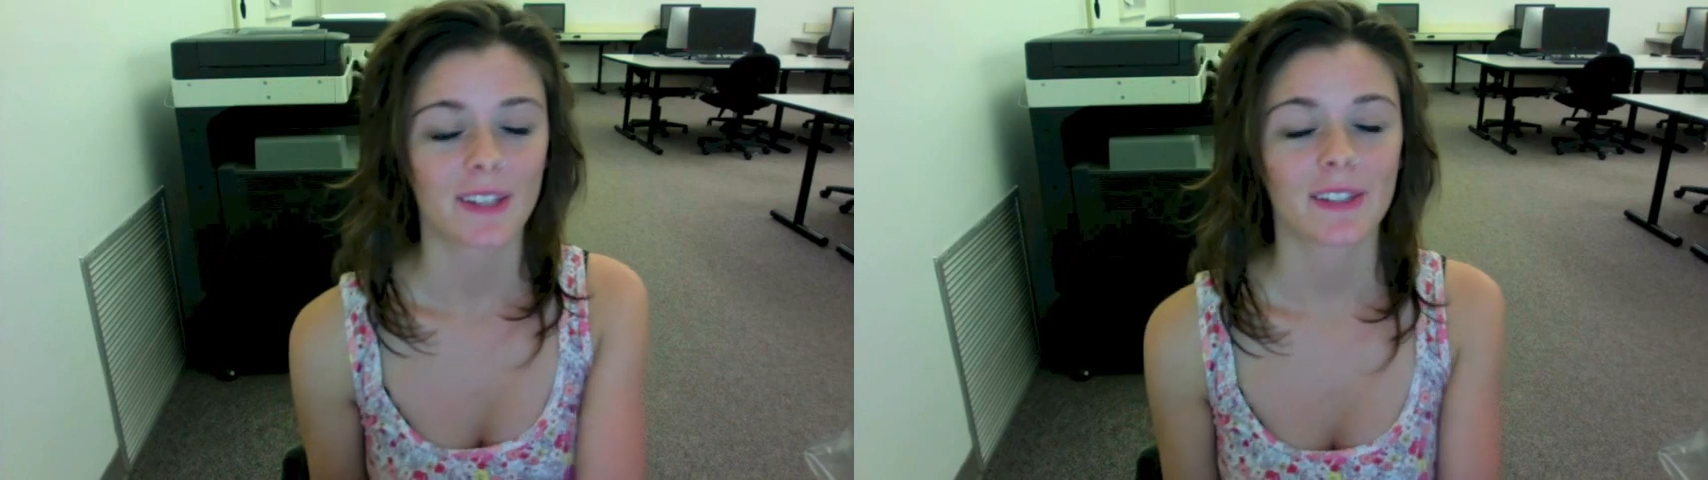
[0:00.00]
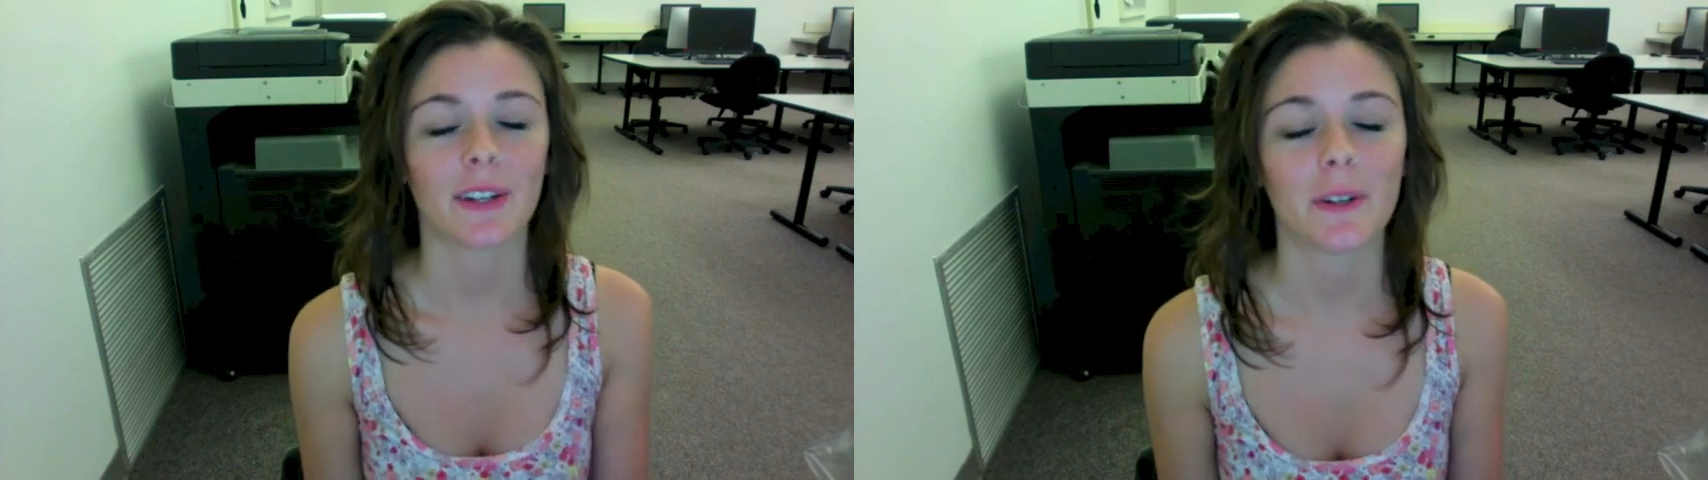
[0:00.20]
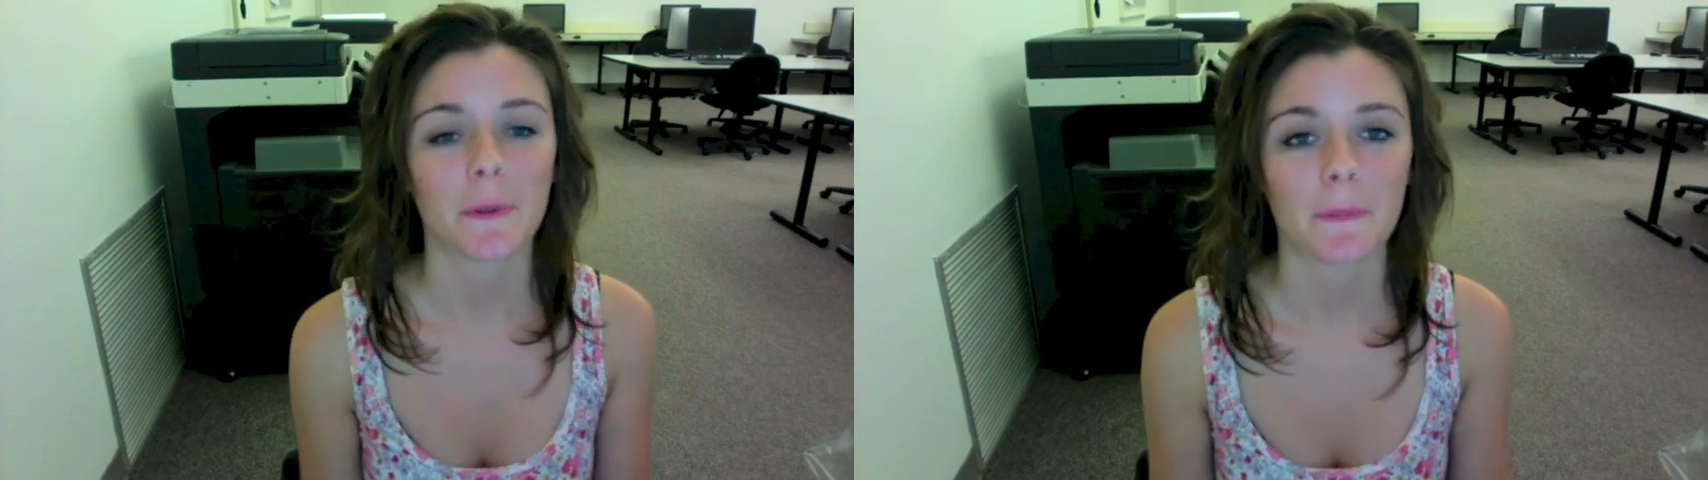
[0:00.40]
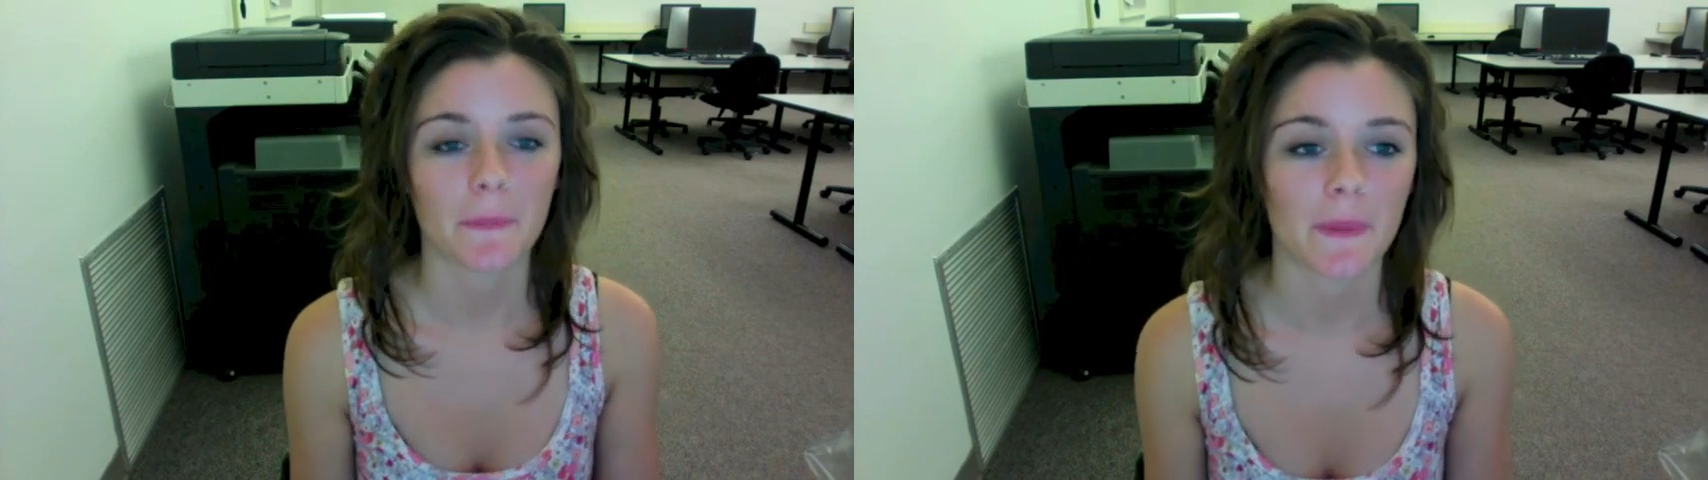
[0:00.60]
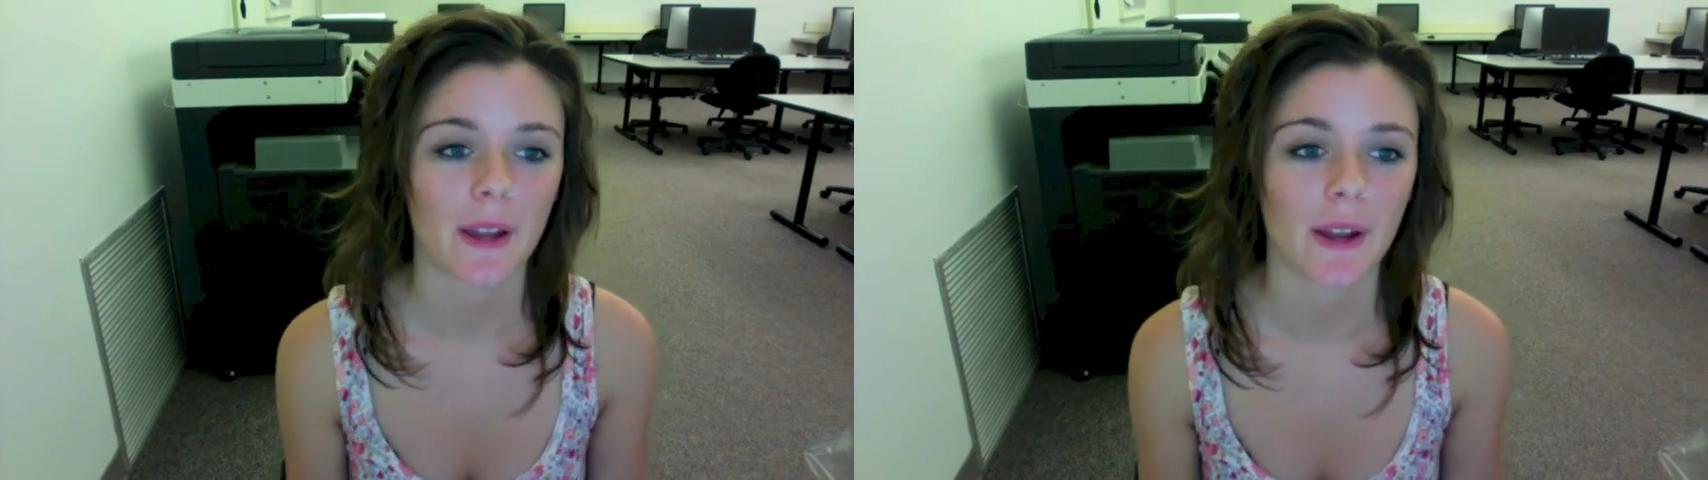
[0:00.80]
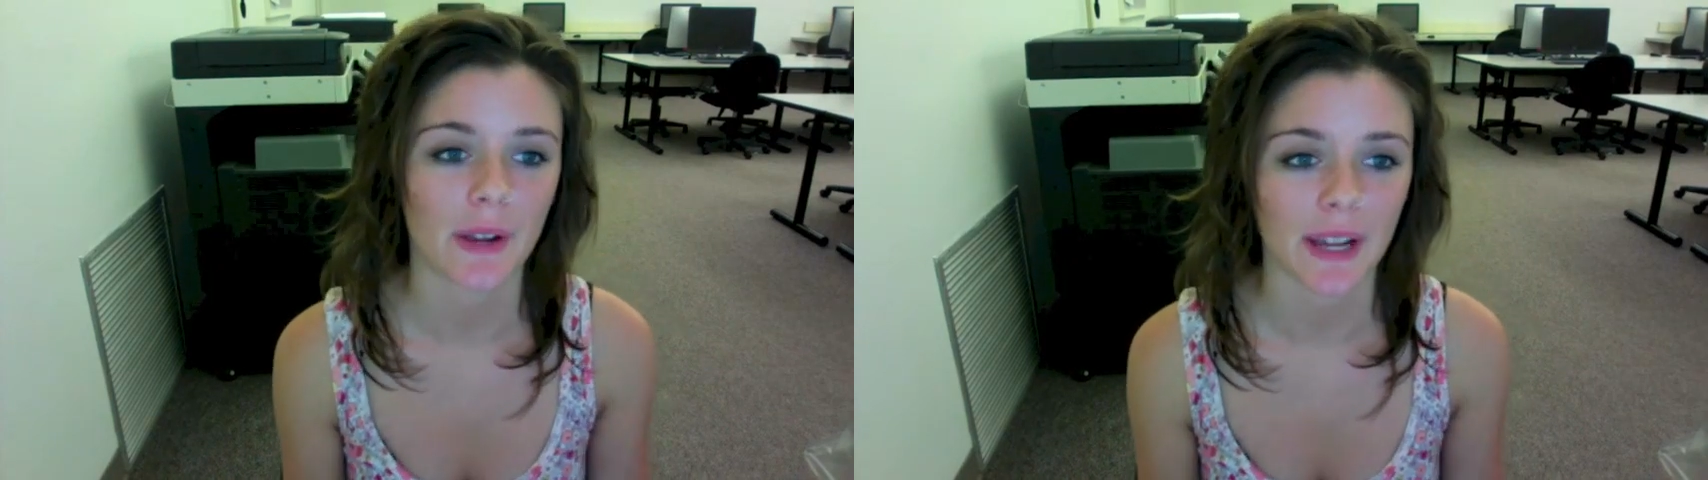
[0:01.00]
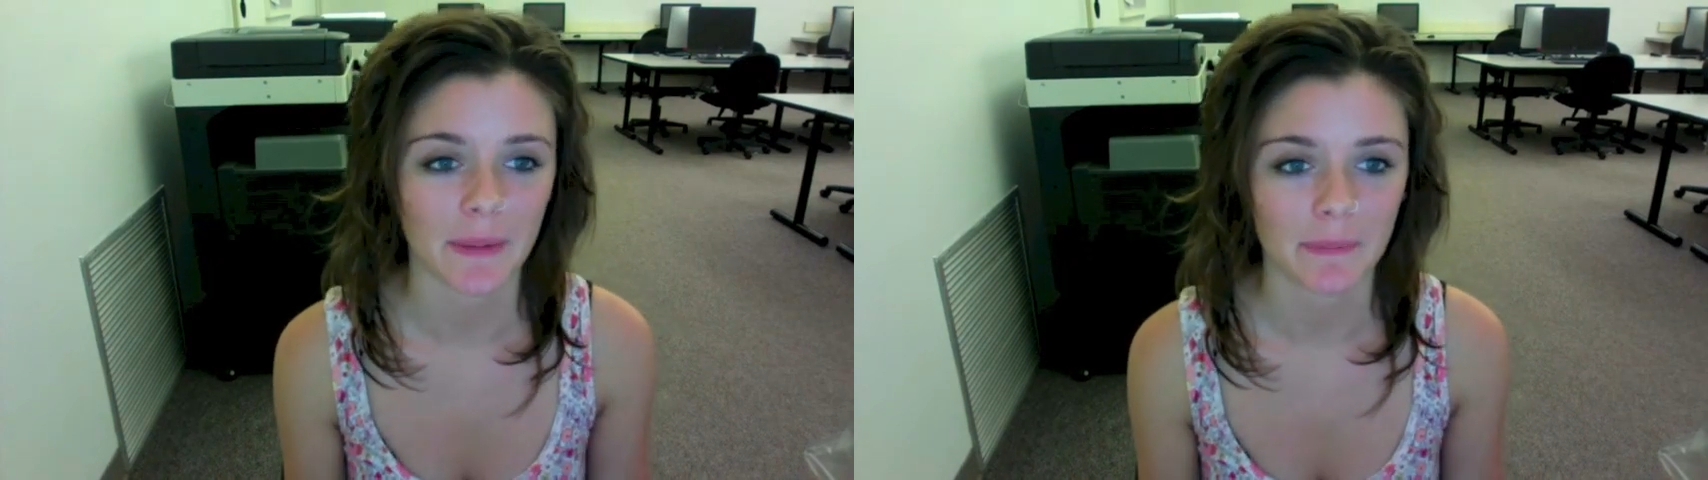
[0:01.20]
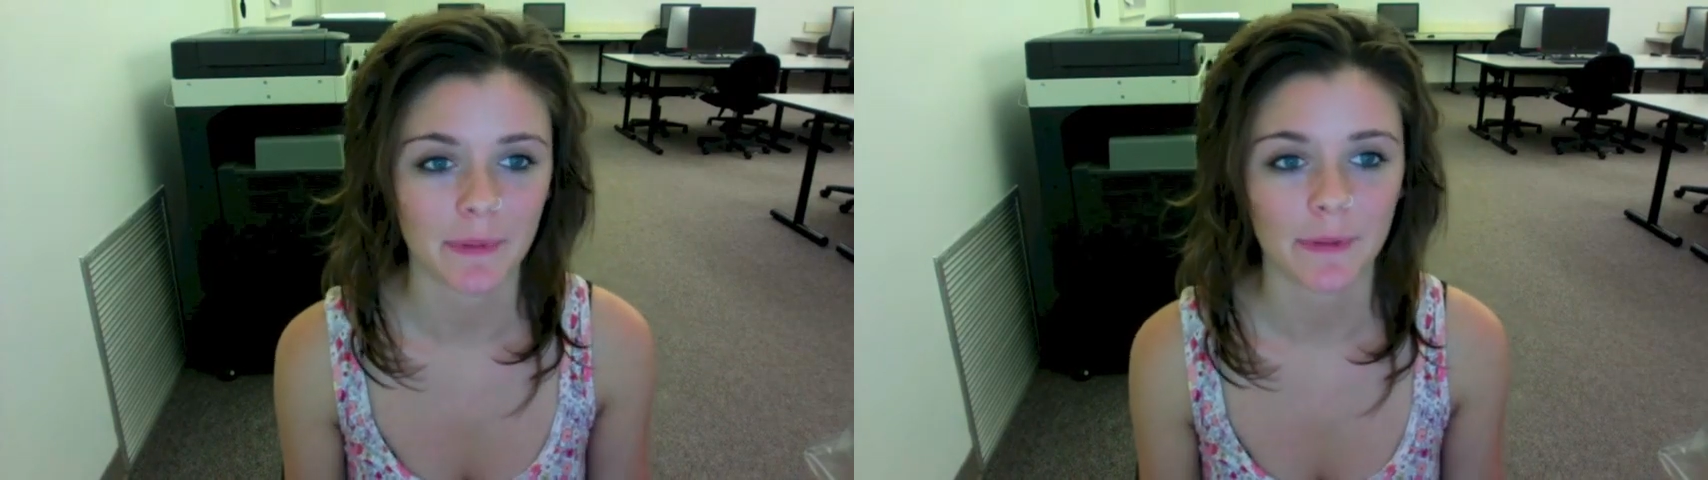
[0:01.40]
So, okay.
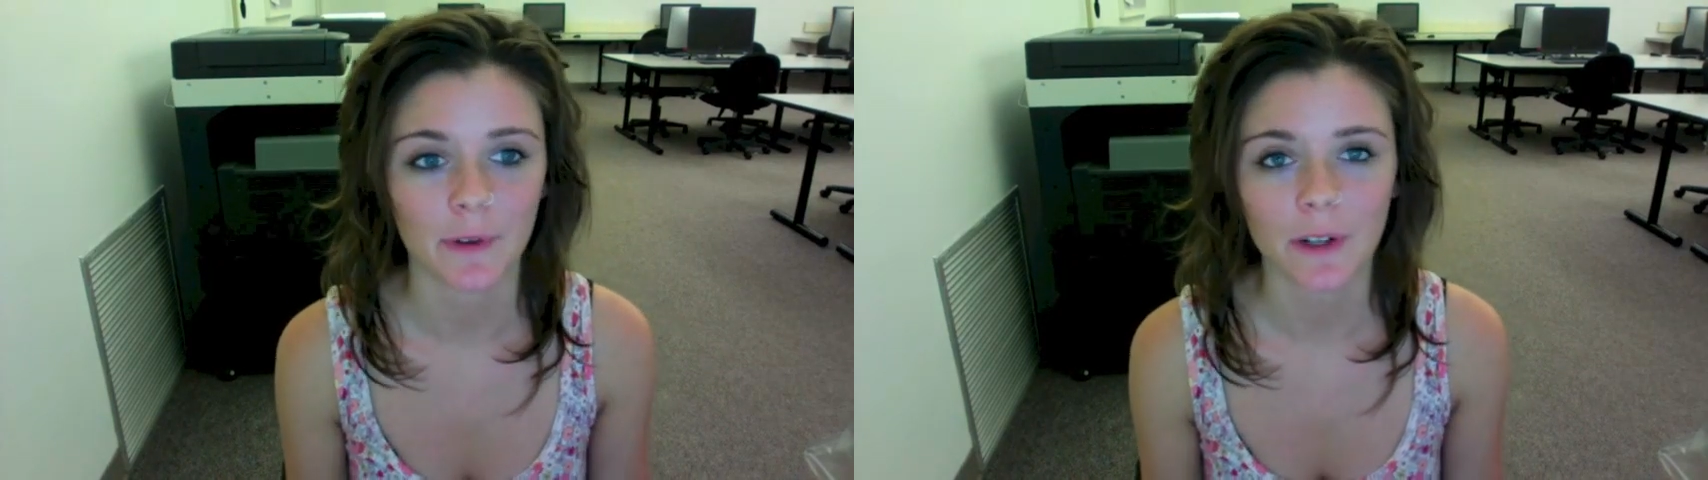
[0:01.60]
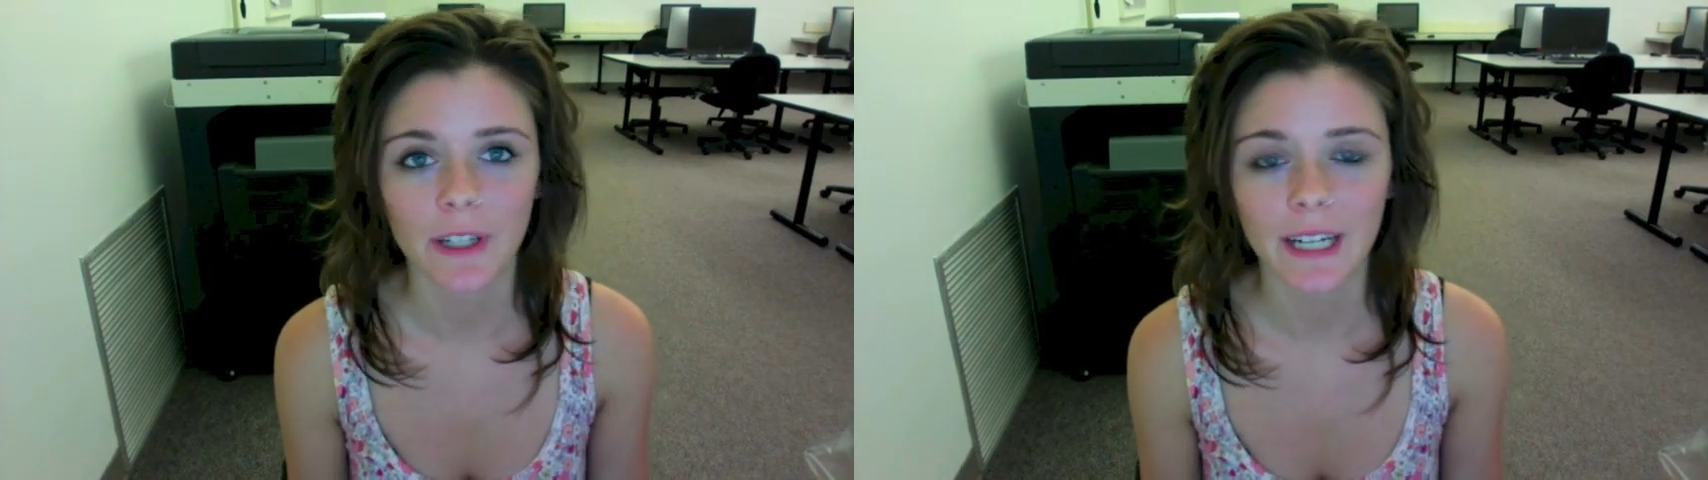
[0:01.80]
Before